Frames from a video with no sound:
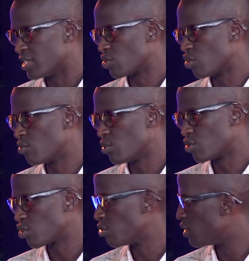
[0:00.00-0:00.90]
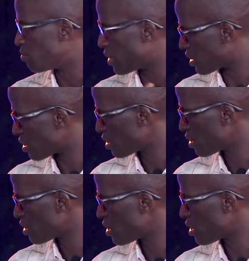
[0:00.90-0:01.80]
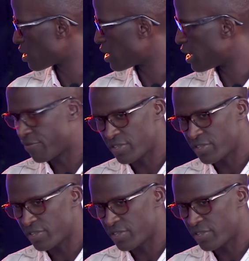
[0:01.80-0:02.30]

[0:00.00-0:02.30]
almost omnipresent. Every